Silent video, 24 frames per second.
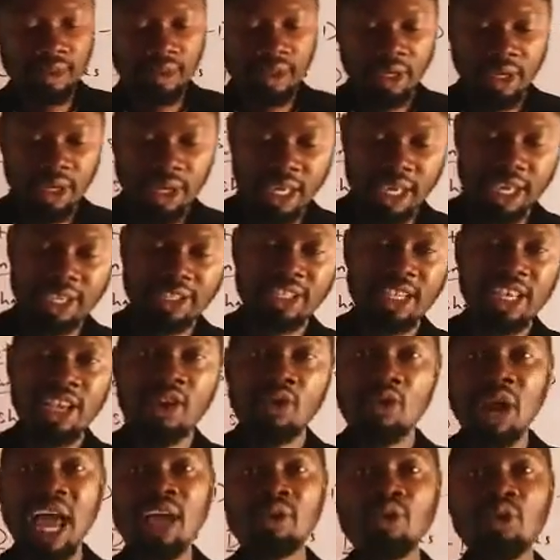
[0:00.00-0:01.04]
is a
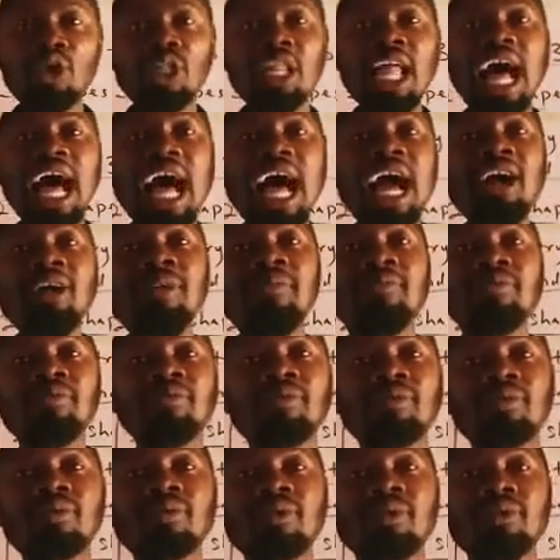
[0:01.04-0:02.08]
regular
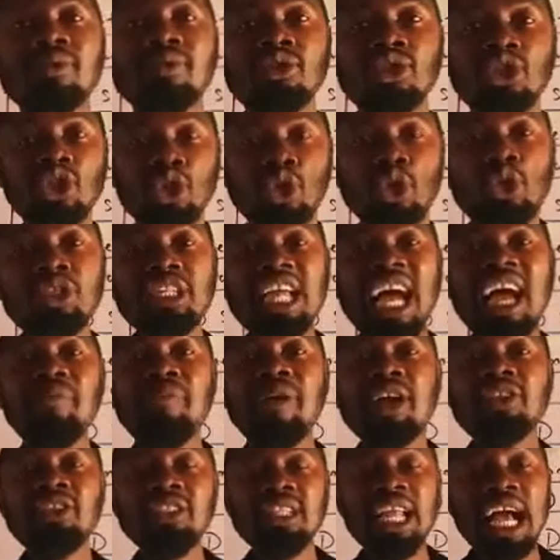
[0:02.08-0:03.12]

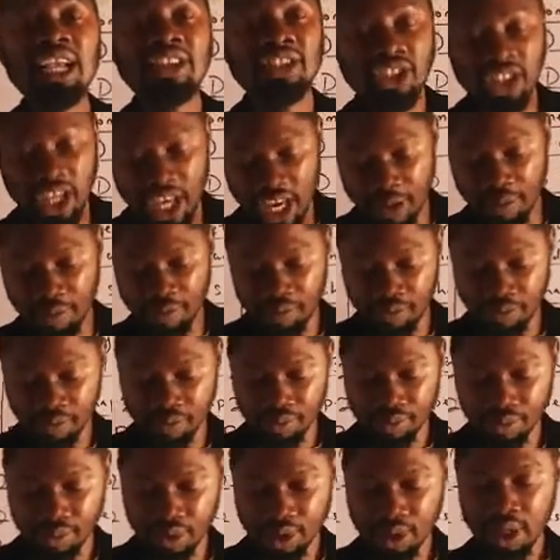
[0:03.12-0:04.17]
two-dimensional shape.
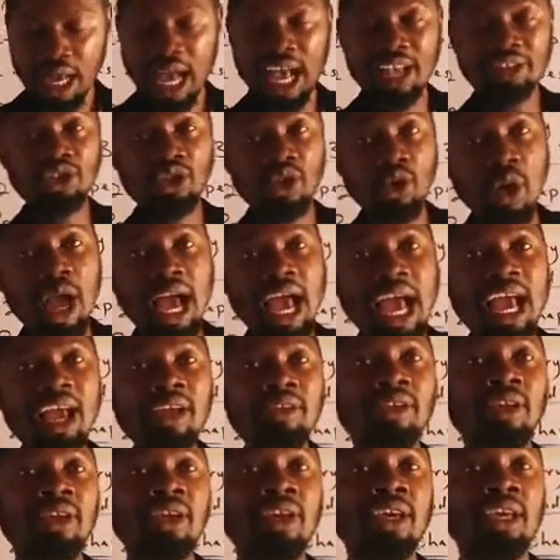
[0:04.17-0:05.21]
A
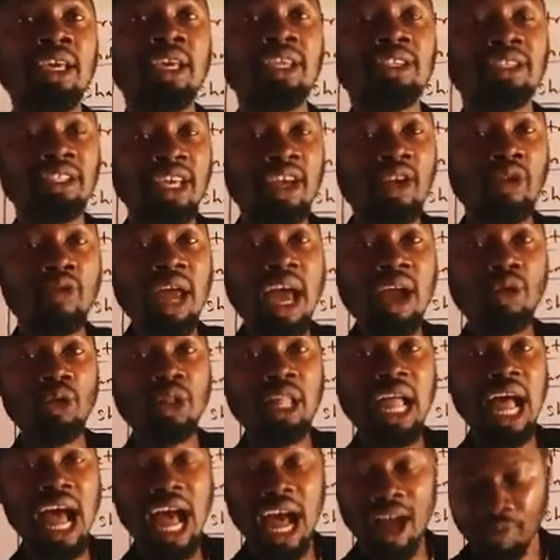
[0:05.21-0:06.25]
square is a
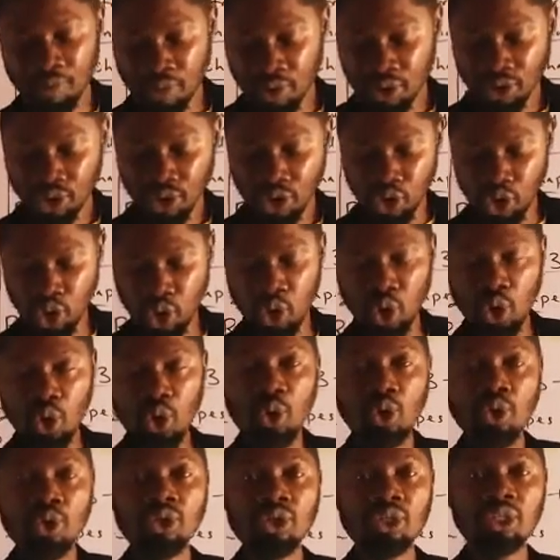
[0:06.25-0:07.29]
regular
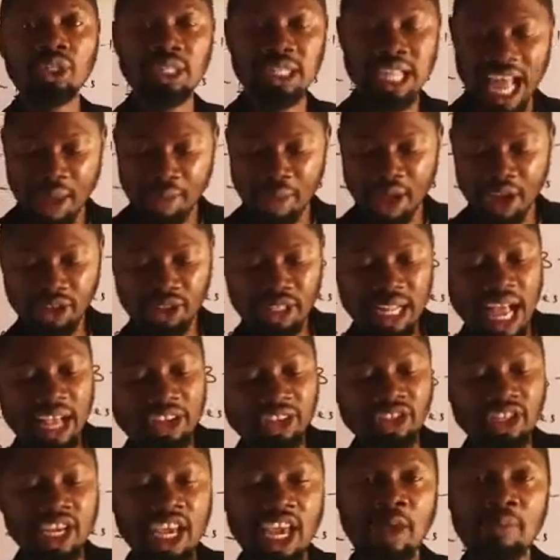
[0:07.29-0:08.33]
two-dimensional
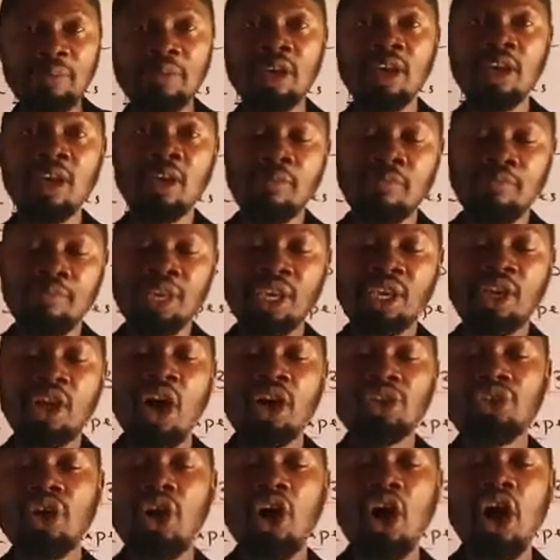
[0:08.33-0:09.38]
shape
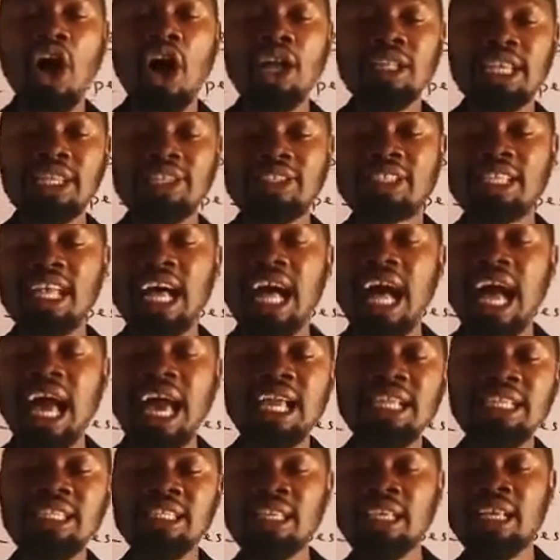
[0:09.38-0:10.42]
because all the
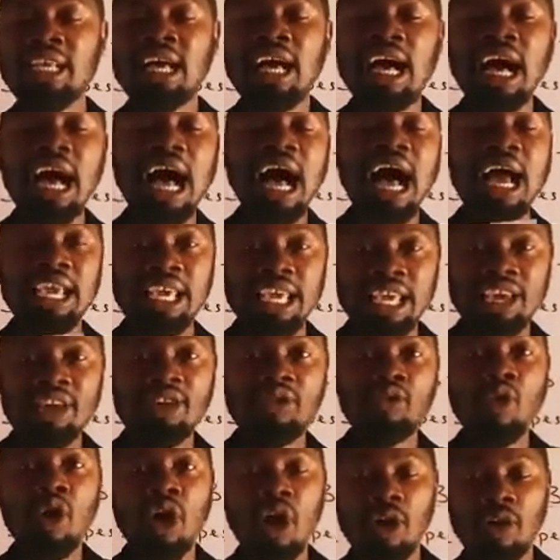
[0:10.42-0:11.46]
sides are
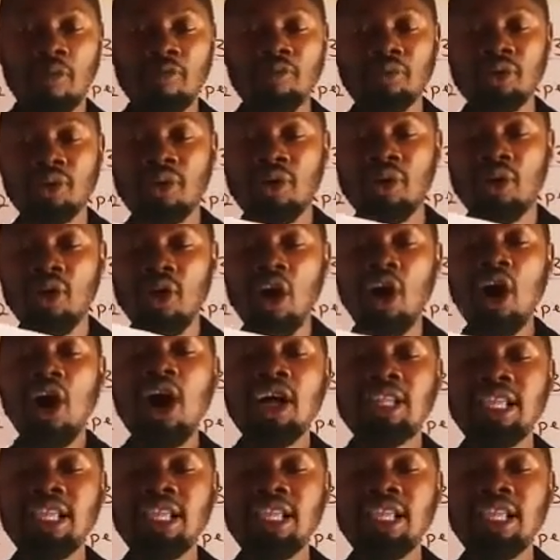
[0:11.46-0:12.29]
equal. All the